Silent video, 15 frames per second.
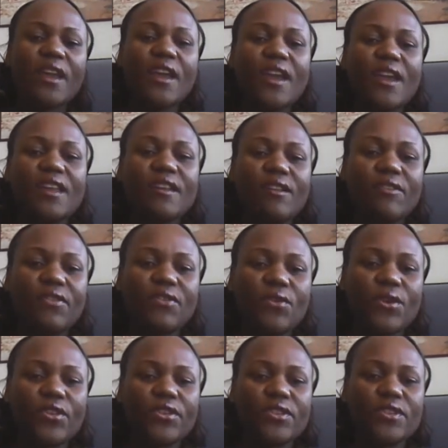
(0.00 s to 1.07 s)
And of
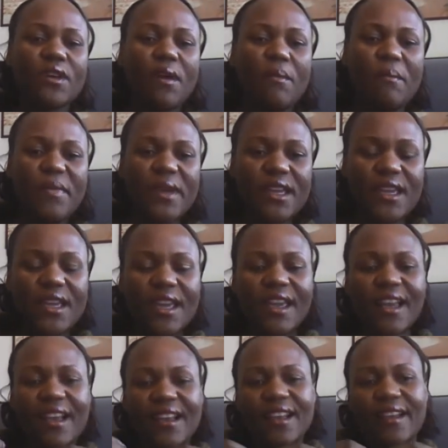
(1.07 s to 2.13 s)
course, me
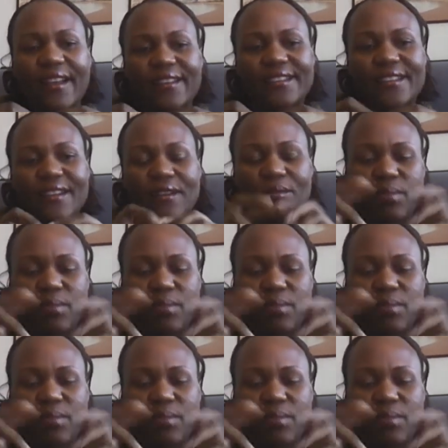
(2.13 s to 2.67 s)
as